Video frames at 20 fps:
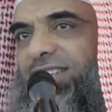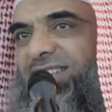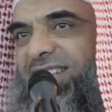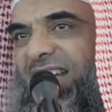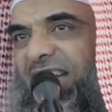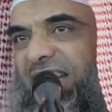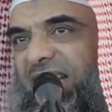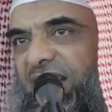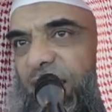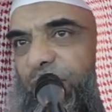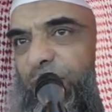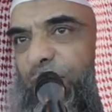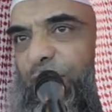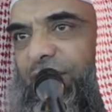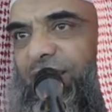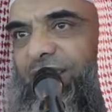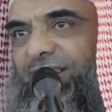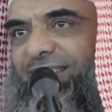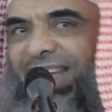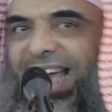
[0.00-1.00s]

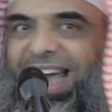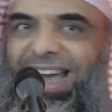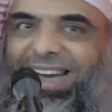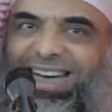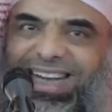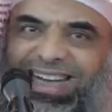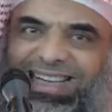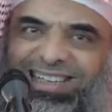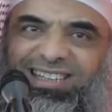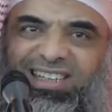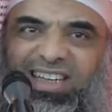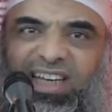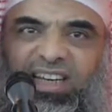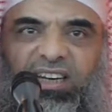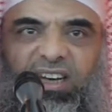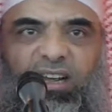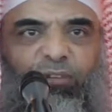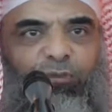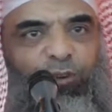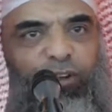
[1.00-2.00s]
significant and
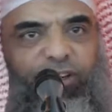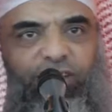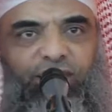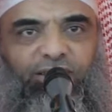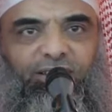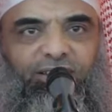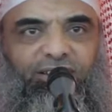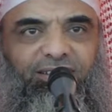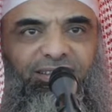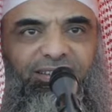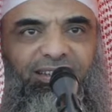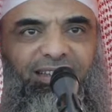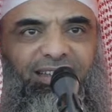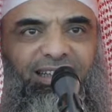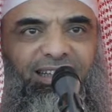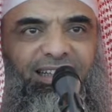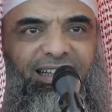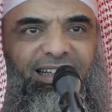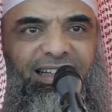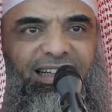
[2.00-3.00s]
insignificant
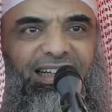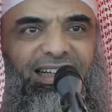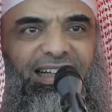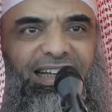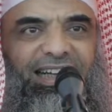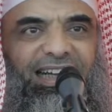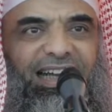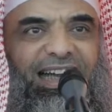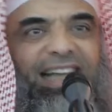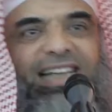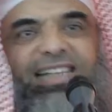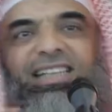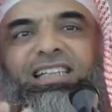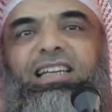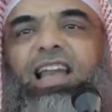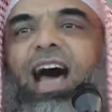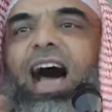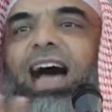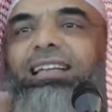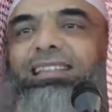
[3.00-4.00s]
is
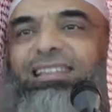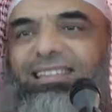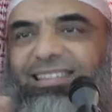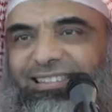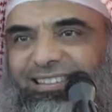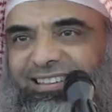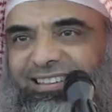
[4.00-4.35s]
not